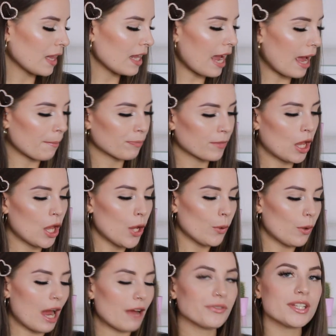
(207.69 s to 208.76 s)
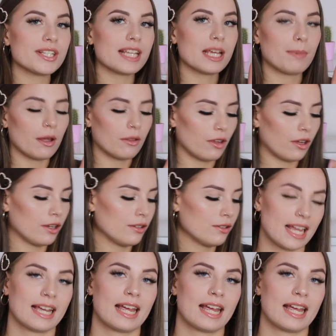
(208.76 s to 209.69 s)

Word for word: yeah, we'll have to see about those.